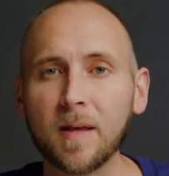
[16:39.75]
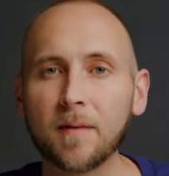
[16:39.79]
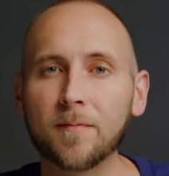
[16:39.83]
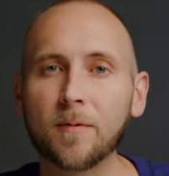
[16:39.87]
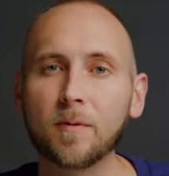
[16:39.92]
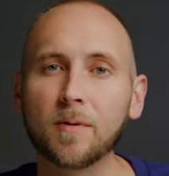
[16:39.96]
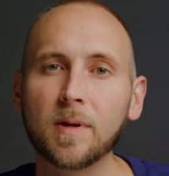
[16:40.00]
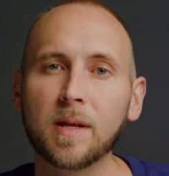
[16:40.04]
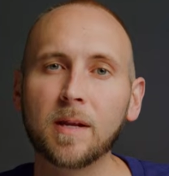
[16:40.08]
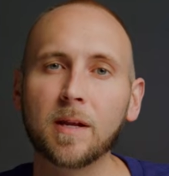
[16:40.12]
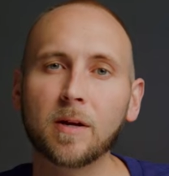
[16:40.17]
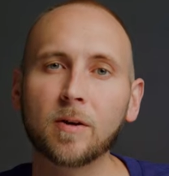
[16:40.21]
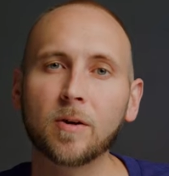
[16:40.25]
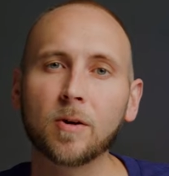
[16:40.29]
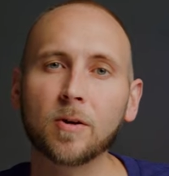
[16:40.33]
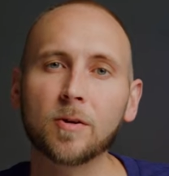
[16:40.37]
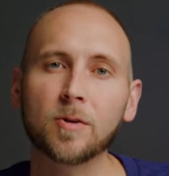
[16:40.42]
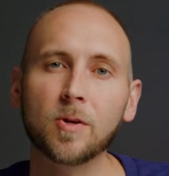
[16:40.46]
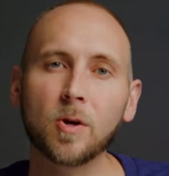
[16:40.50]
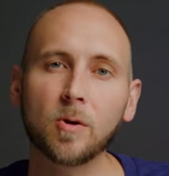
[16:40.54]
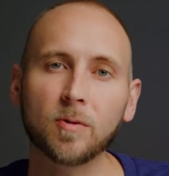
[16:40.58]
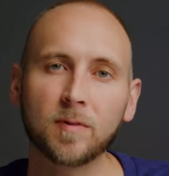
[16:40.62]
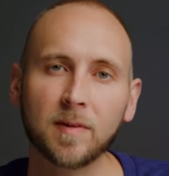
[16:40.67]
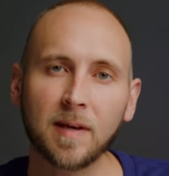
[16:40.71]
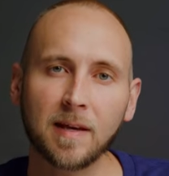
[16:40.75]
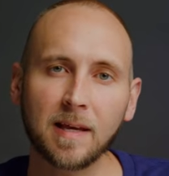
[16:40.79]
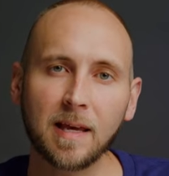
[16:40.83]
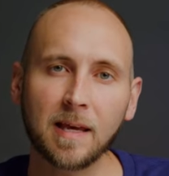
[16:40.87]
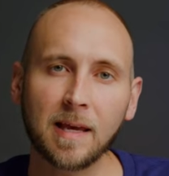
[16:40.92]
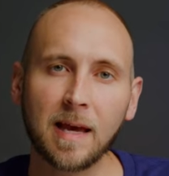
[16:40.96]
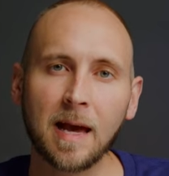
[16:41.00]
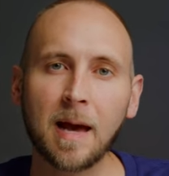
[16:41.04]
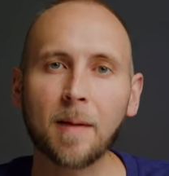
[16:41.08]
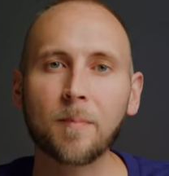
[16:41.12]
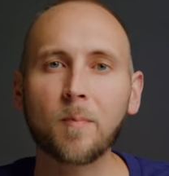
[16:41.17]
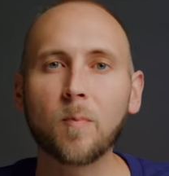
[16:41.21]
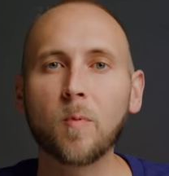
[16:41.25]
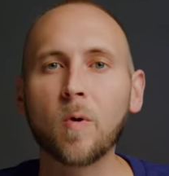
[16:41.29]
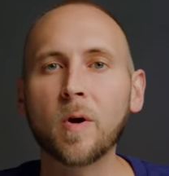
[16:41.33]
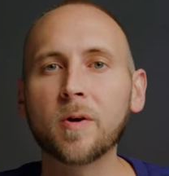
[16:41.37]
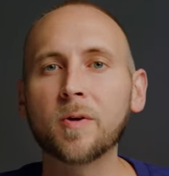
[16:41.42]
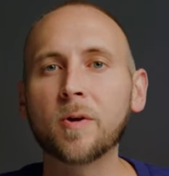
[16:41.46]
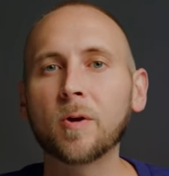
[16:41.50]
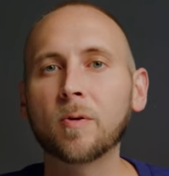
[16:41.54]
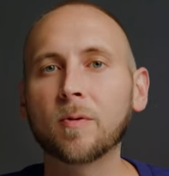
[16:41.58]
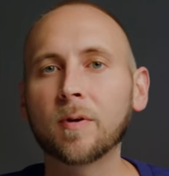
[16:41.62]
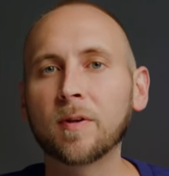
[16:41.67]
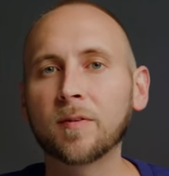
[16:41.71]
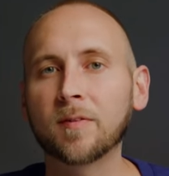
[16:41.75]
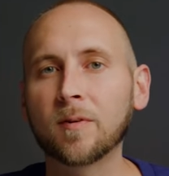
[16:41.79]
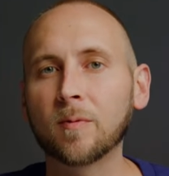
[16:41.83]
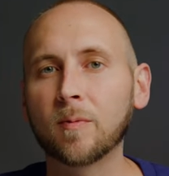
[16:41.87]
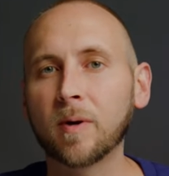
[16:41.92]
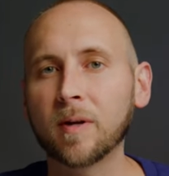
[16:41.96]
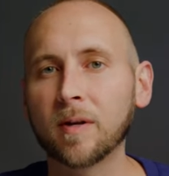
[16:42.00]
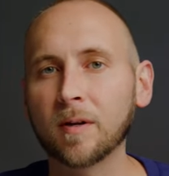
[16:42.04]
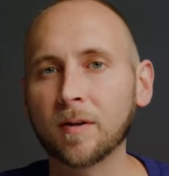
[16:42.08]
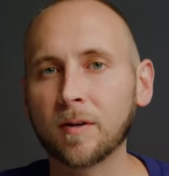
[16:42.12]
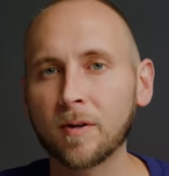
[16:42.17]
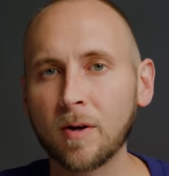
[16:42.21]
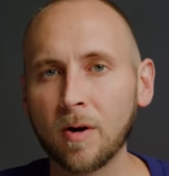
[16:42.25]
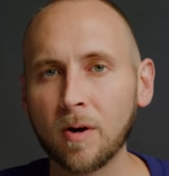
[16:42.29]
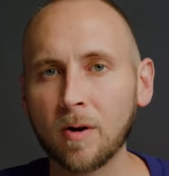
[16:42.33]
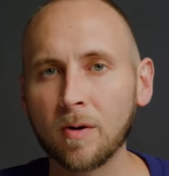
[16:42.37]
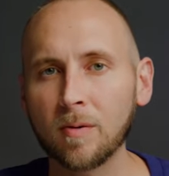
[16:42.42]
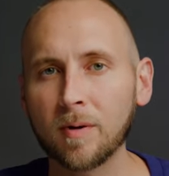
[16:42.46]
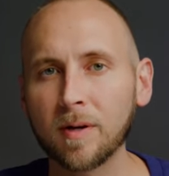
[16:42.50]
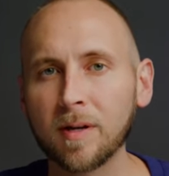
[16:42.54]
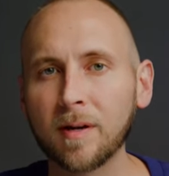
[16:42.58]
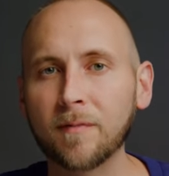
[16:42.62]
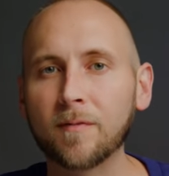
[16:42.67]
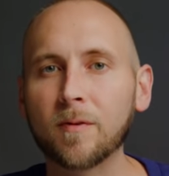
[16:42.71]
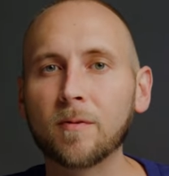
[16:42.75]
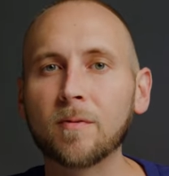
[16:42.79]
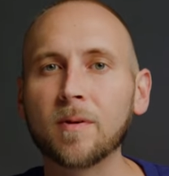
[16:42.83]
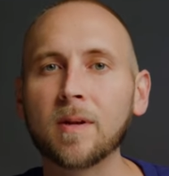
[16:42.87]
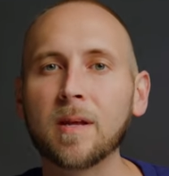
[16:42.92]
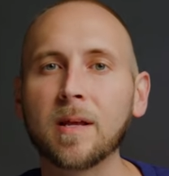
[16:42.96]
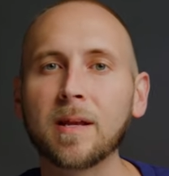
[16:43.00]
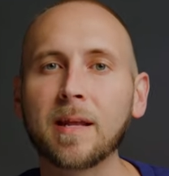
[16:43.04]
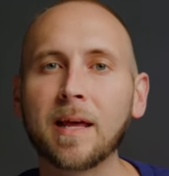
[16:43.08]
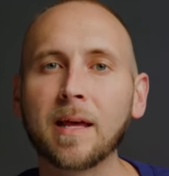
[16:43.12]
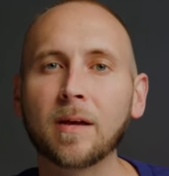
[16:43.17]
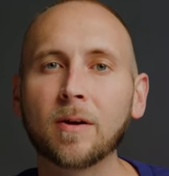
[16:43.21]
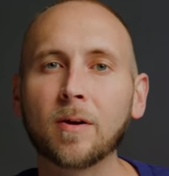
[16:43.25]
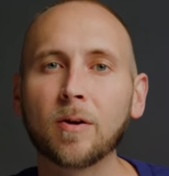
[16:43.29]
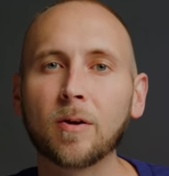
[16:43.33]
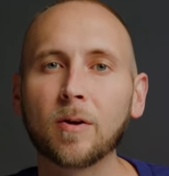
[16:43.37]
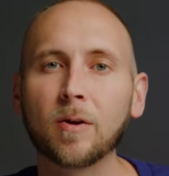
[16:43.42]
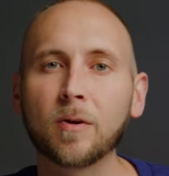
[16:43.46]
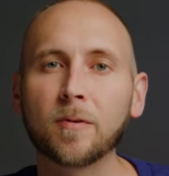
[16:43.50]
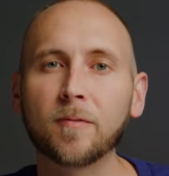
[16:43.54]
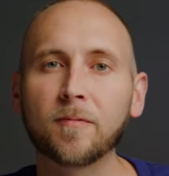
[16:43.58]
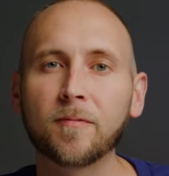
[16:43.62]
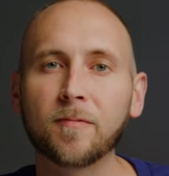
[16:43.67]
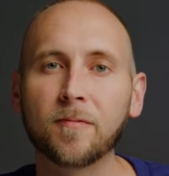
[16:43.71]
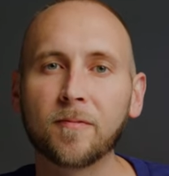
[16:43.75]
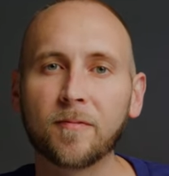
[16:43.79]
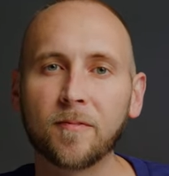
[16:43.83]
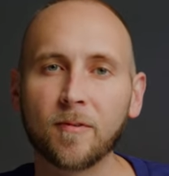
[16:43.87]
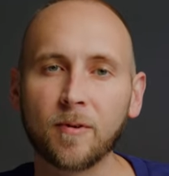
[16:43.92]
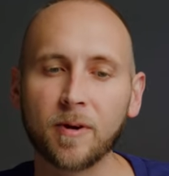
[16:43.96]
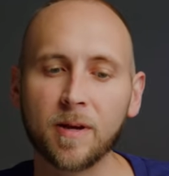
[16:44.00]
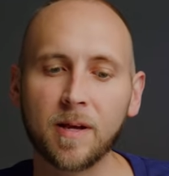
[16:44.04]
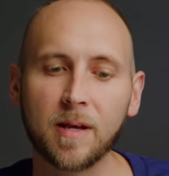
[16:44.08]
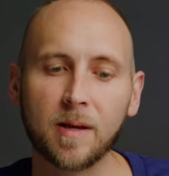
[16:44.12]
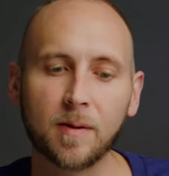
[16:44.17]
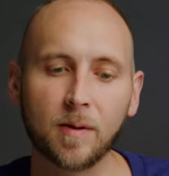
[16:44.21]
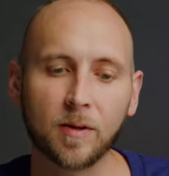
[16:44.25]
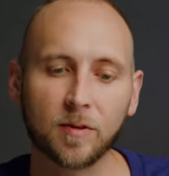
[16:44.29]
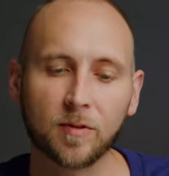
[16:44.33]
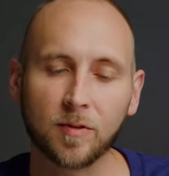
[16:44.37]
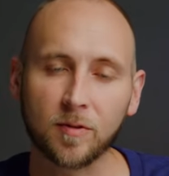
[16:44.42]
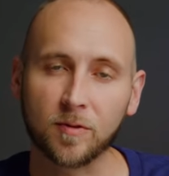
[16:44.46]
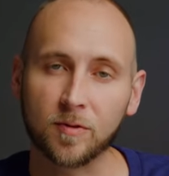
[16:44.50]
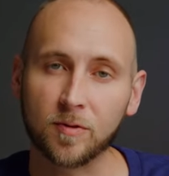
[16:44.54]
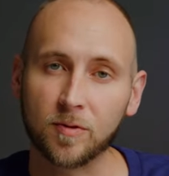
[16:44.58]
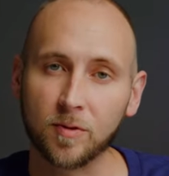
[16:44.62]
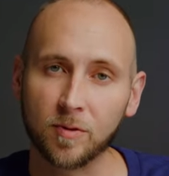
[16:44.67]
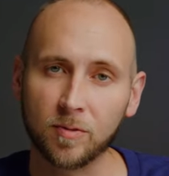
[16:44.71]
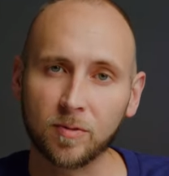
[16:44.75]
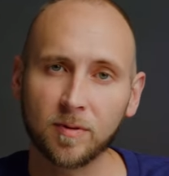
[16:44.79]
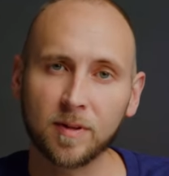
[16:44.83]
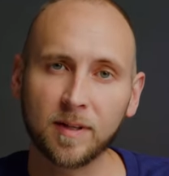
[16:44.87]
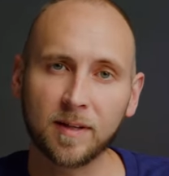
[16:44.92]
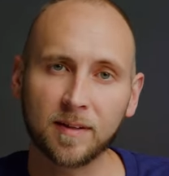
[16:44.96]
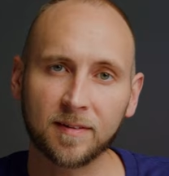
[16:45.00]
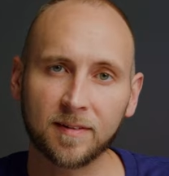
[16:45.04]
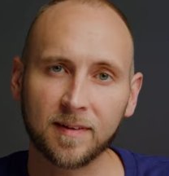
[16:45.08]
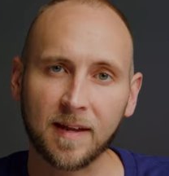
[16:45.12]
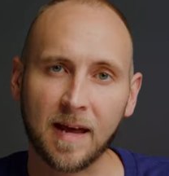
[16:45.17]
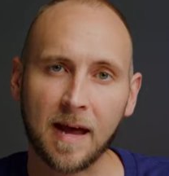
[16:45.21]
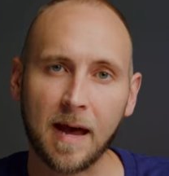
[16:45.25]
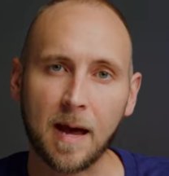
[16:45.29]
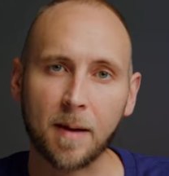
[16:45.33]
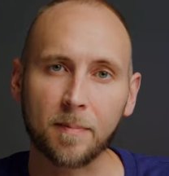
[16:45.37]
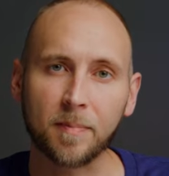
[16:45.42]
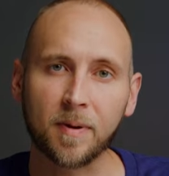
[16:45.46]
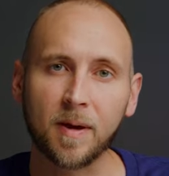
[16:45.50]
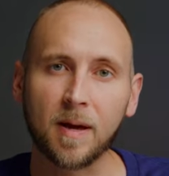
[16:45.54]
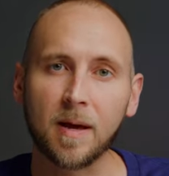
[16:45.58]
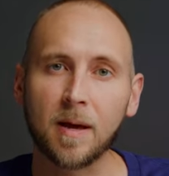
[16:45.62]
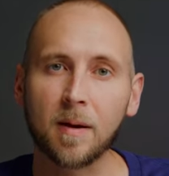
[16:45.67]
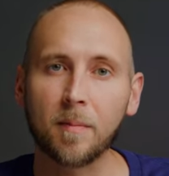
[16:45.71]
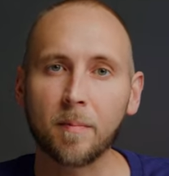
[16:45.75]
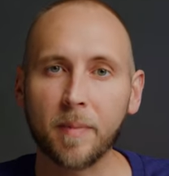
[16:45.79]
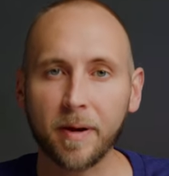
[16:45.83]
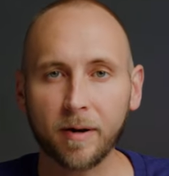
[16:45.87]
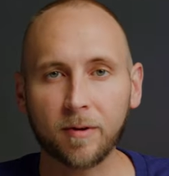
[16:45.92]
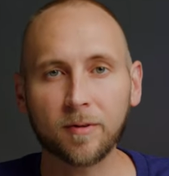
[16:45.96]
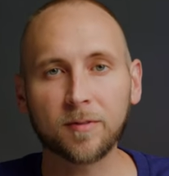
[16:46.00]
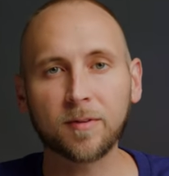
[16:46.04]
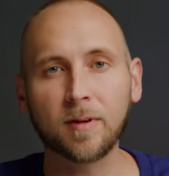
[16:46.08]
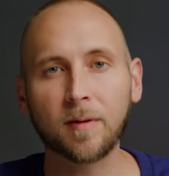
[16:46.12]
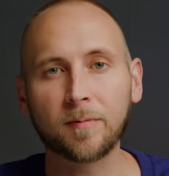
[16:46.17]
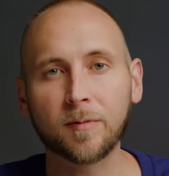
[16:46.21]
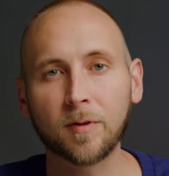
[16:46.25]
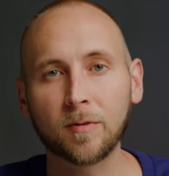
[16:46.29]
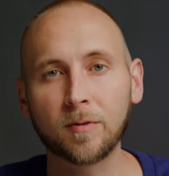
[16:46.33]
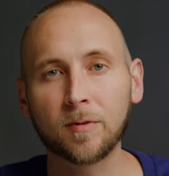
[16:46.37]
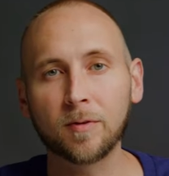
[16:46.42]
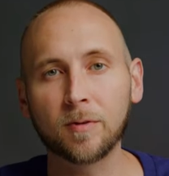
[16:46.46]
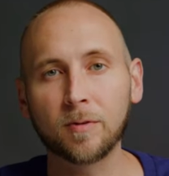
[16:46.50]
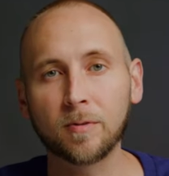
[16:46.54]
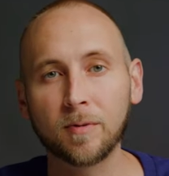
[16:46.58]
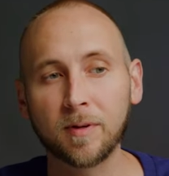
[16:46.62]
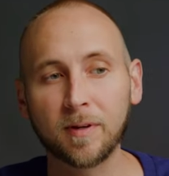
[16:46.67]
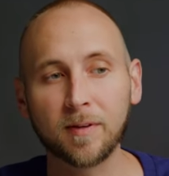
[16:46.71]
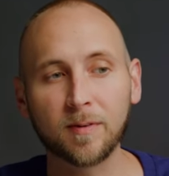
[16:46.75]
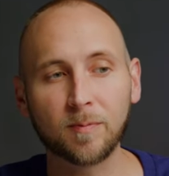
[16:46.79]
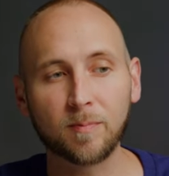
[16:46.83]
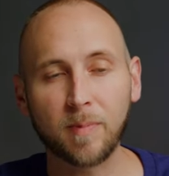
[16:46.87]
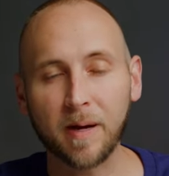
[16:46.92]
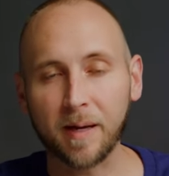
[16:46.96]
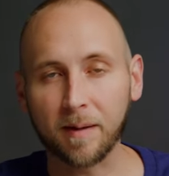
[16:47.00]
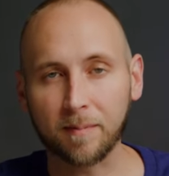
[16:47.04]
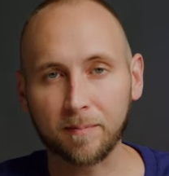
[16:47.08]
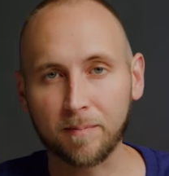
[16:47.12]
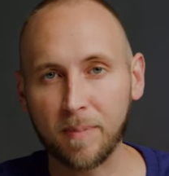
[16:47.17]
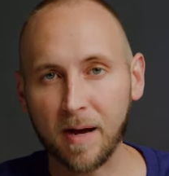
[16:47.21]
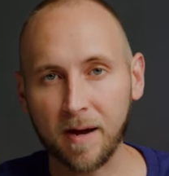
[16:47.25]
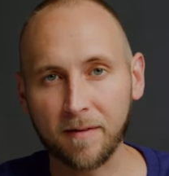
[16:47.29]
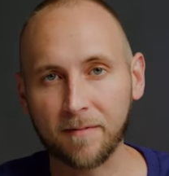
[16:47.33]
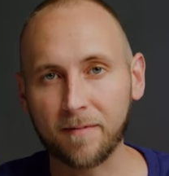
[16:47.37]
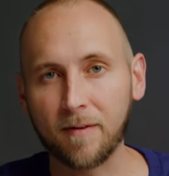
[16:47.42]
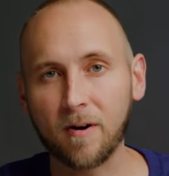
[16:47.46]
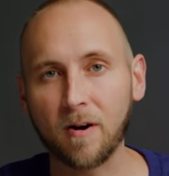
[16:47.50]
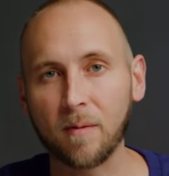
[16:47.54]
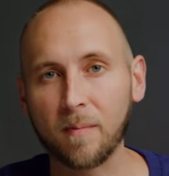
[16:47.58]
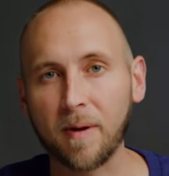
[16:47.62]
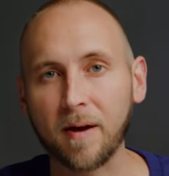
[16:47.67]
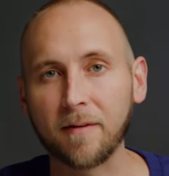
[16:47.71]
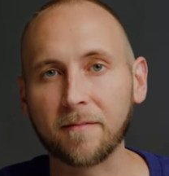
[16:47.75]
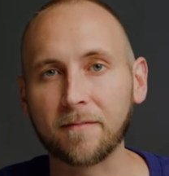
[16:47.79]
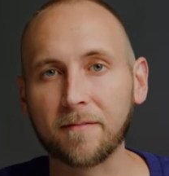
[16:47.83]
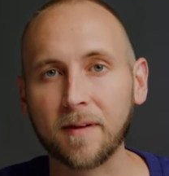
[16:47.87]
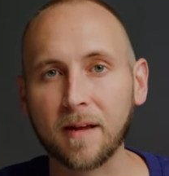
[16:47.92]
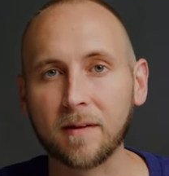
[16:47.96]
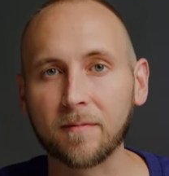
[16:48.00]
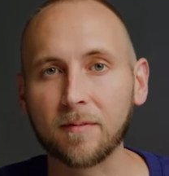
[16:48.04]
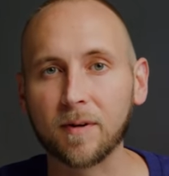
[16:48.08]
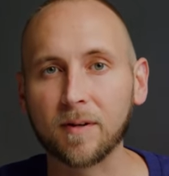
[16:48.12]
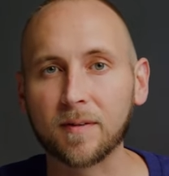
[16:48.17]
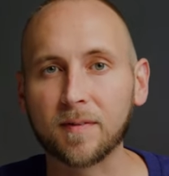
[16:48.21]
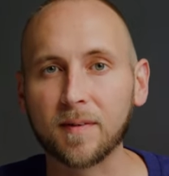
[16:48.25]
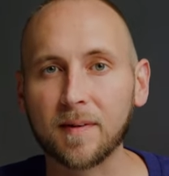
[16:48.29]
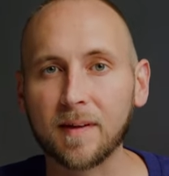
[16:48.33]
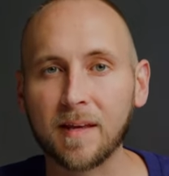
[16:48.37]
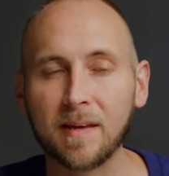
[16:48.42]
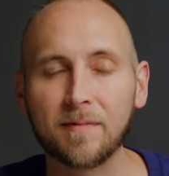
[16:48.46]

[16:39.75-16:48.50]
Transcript: If you need a good note-taking app, OneNote is the way to go. And if you need a good free to-do list app, Microsoft To Do is like by far my favorite.